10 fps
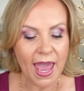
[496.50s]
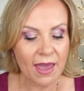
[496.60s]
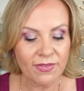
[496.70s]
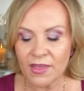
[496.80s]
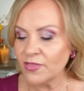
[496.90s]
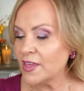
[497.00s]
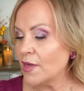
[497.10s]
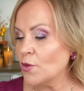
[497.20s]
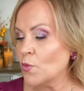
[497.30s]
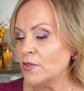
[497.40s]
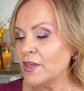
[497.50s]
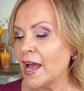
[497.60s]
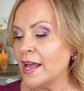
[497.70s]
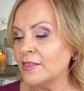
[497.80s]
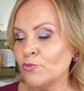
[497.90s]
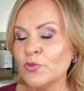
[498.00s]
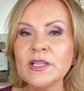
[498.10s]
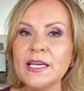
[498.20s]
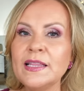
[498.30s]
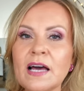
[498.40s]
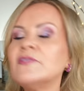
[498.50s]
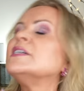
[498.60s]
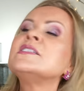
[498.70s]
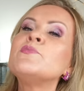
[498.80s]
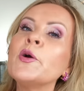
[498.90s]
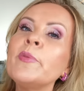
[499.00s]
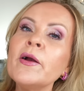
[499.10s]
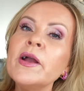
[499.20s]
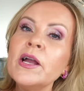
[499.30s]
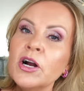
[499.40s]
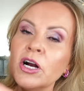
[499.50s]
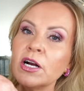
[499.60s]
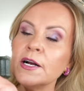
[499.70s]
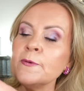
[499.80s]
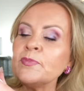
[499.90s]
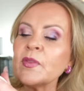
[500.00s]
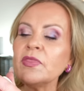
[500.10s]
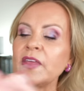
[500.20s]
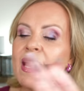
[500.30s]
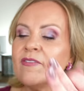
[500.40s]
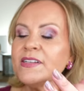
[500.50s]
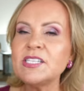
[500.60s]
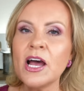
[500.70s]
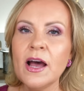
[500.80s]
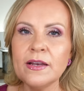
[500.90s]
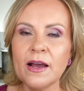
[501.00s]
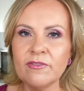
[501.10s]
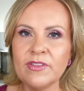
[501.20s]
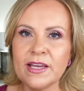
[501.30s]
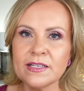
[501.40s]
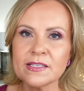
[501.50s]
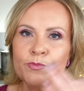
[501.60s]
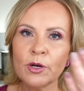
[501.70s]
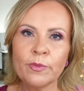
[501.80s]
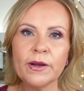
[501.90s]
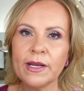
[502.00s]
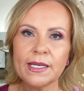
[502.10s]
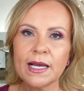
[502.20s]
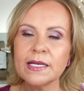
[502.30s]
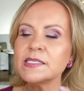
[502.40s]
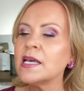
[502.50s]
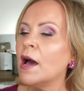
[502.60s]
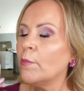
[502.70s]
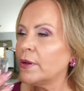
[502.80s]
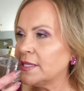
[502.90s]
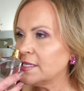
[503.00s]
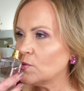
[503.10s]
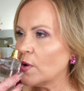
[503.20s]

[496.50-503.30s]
And then the other one that I really love is Burberry Her. They have a ton of these, Burberry does, but this